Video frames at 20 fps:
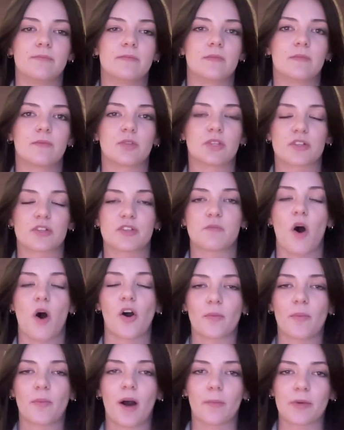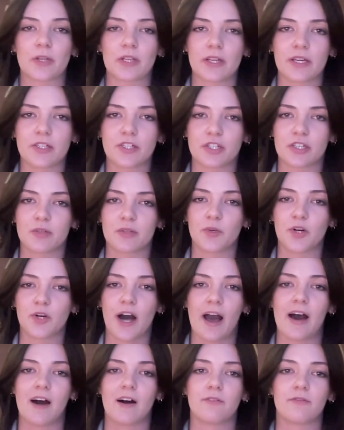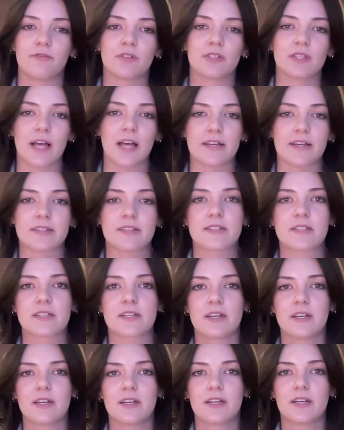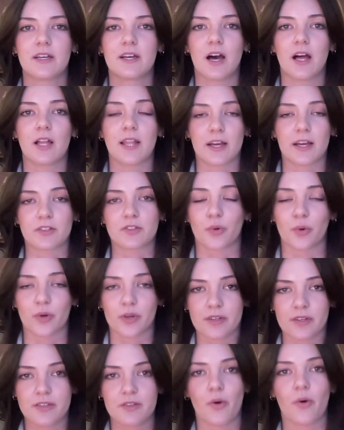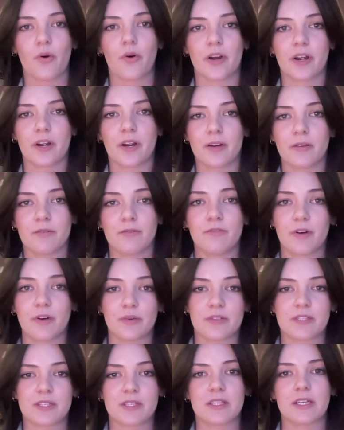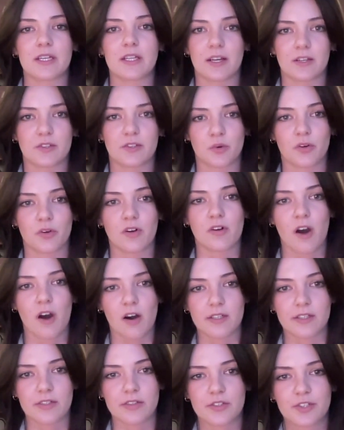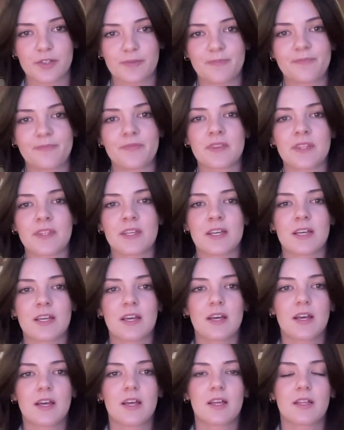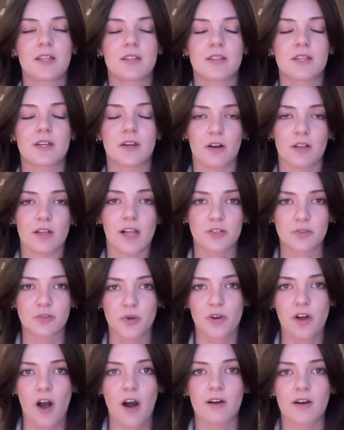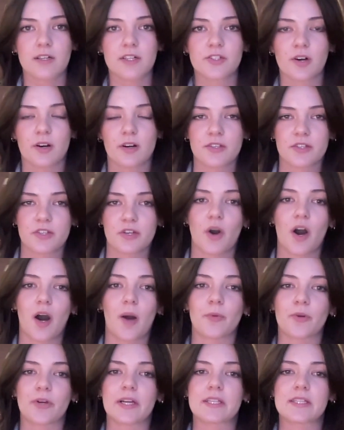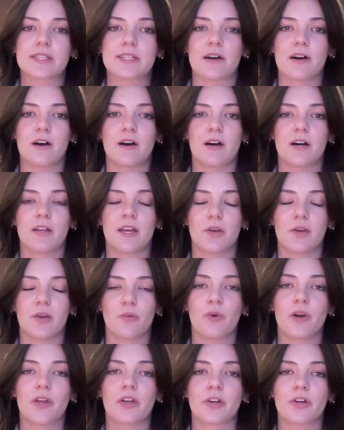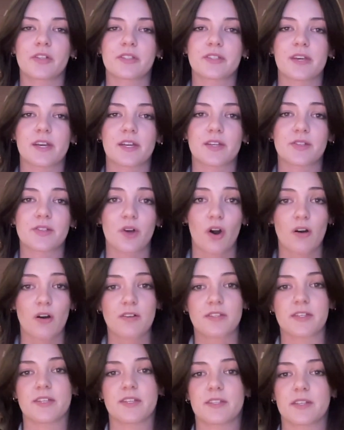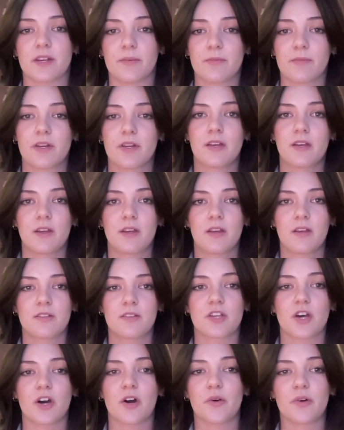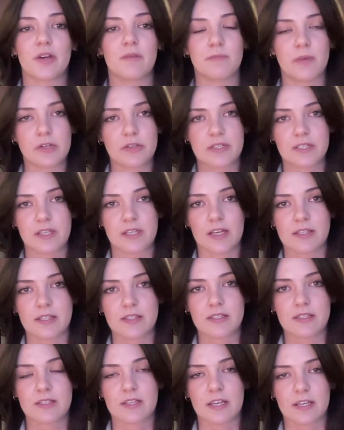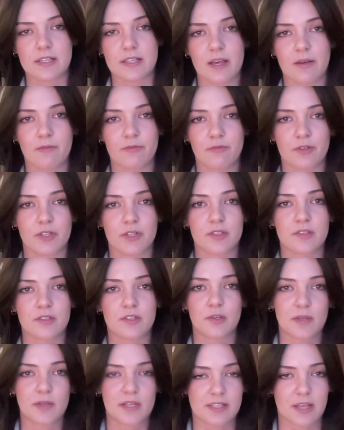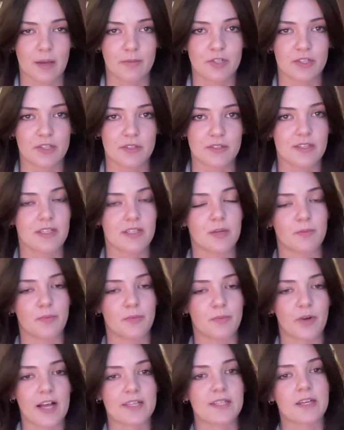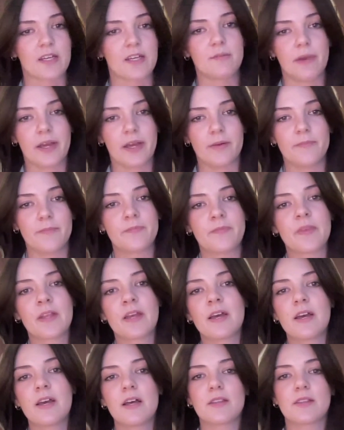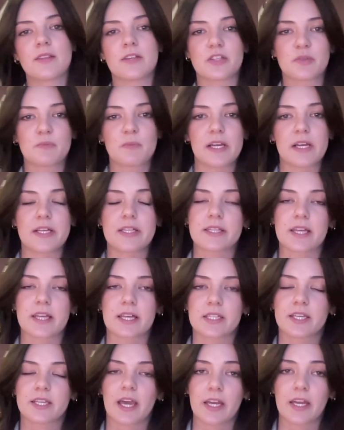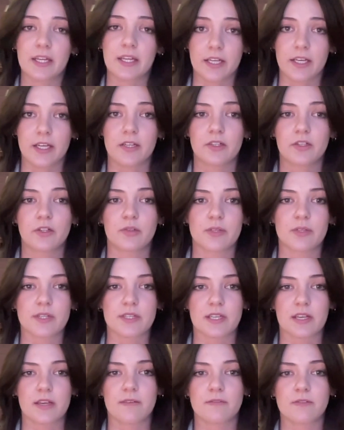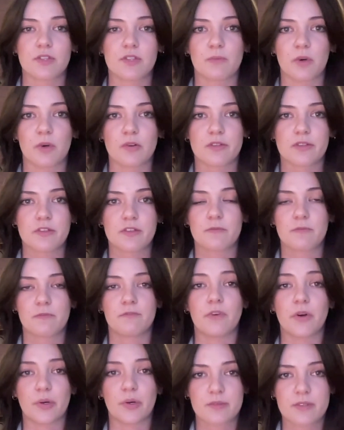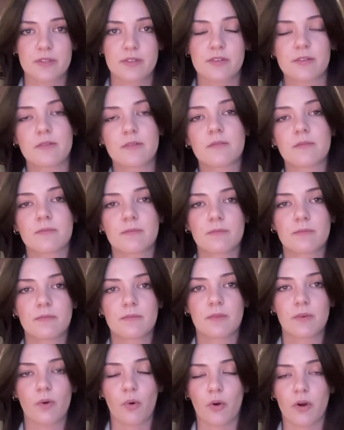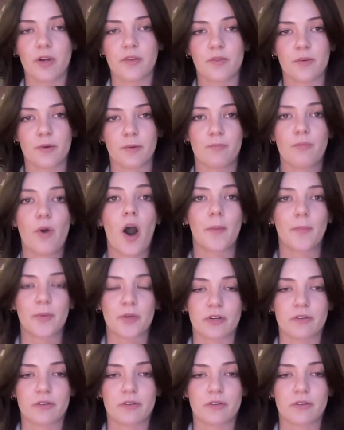with a smaller population, will have less electors or votes in the Electoral College. The Electoral College also operates on a winner-takes-all system. So in most states, except for 2 exceptions in Nebraska and Maine, this means that the candidate who receives the most votes, or the popular